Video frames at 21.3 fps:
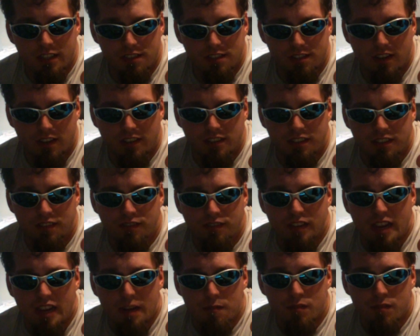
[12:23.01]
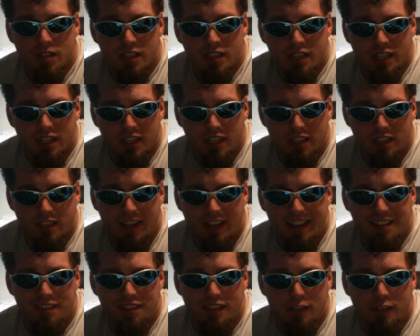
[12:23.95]
It's got the same
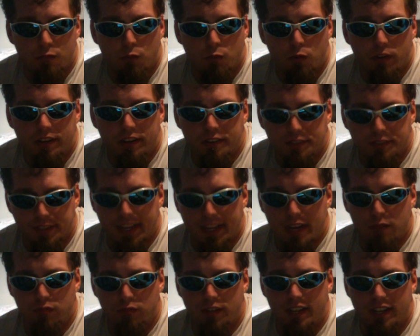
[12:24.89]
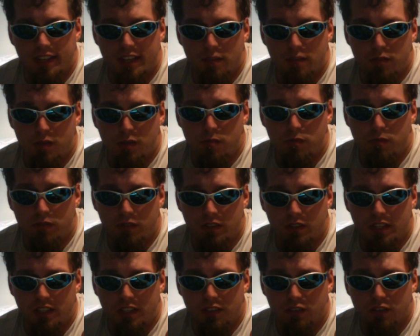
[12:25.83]
classic Warriors gameplay that people
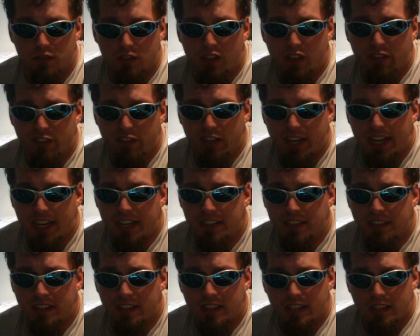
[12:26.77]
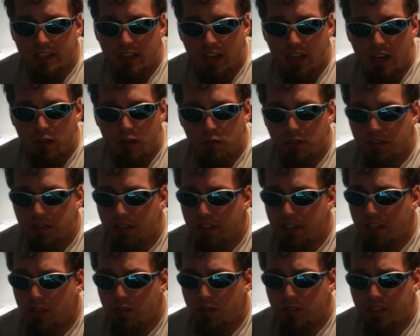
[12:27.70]
either love or hate, with
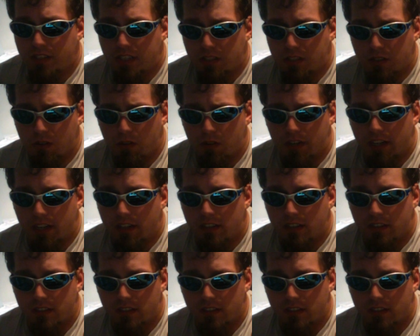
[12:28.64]
an interesting story.